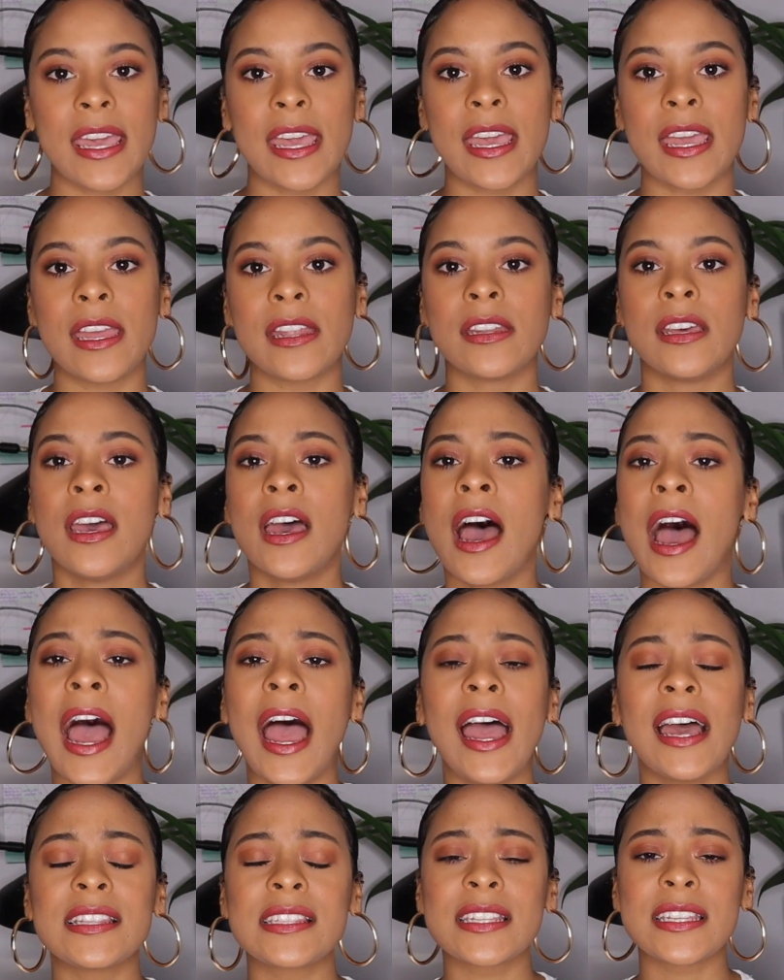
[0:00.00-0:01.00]
And
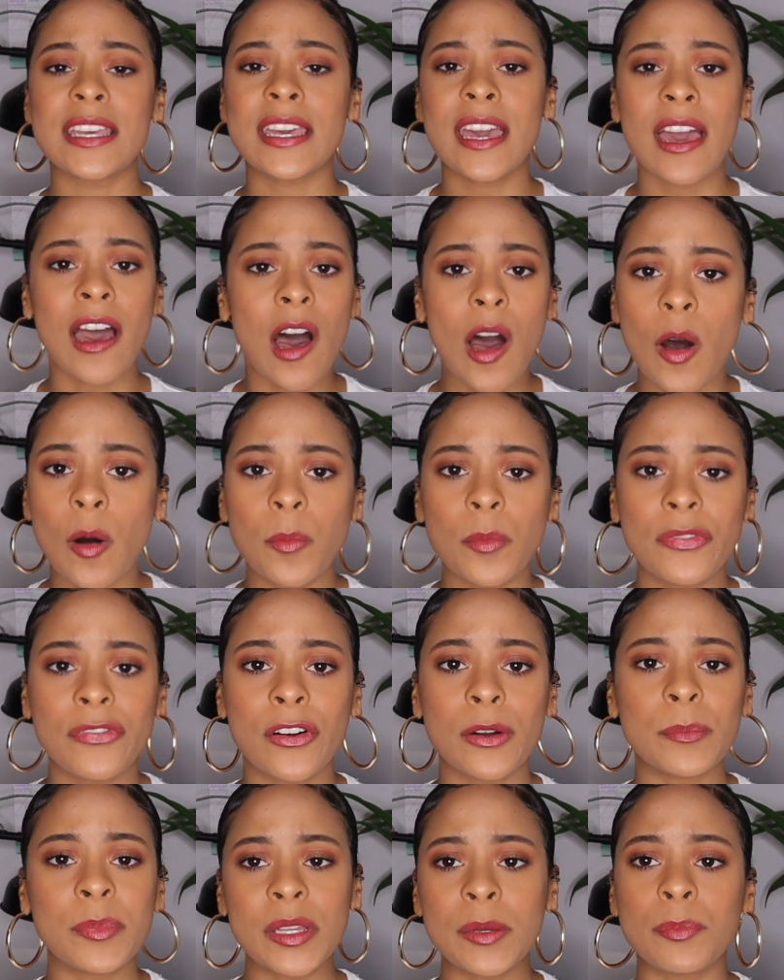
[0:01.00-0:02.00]
I had to get help
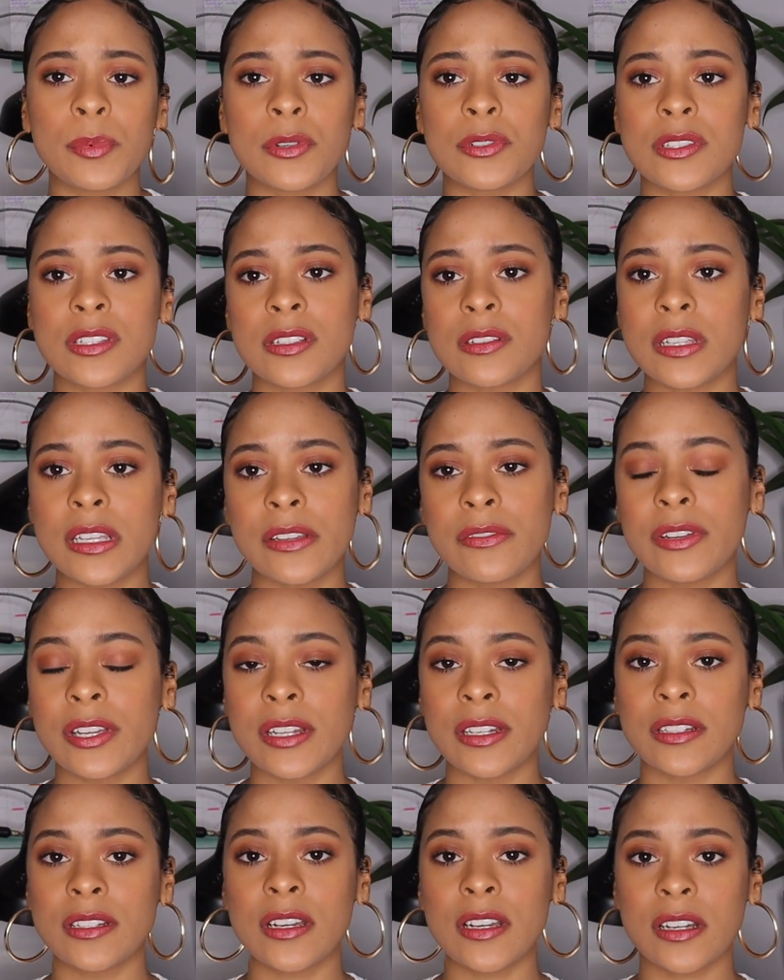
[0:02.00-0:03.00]
from people to
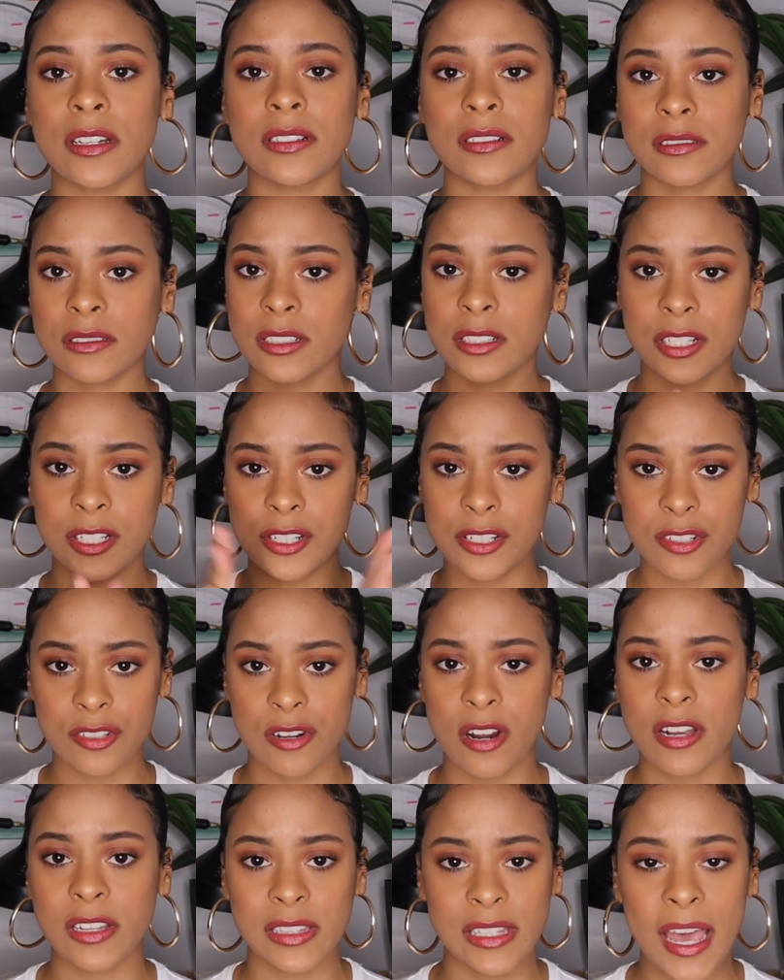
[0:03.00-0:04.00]
even
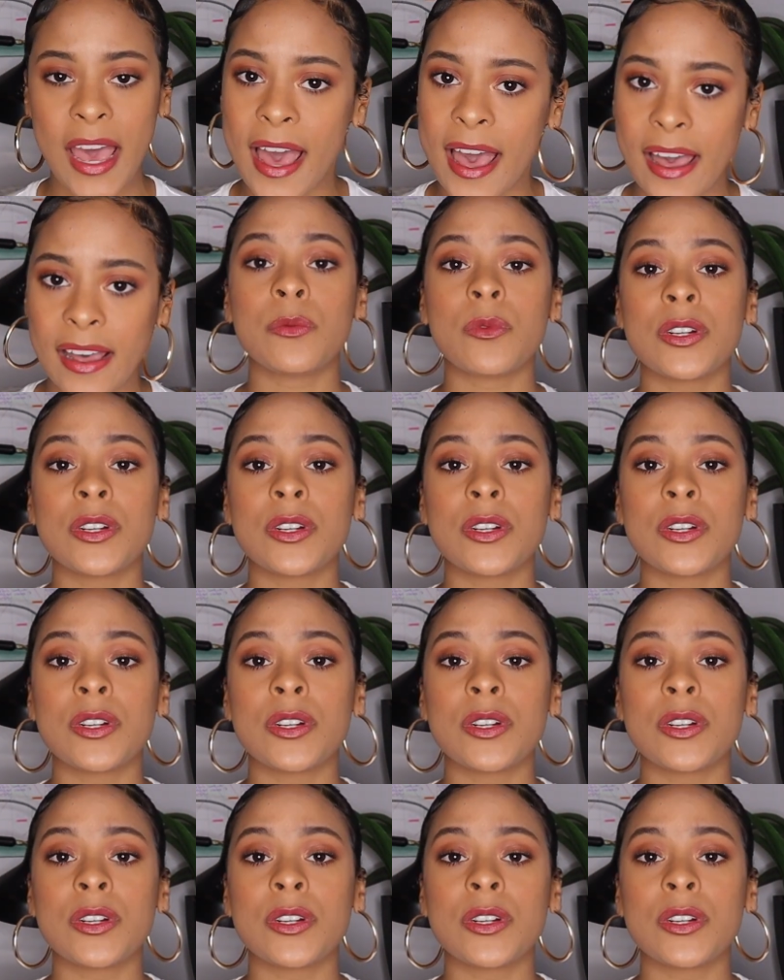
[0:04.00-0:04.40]
construct that.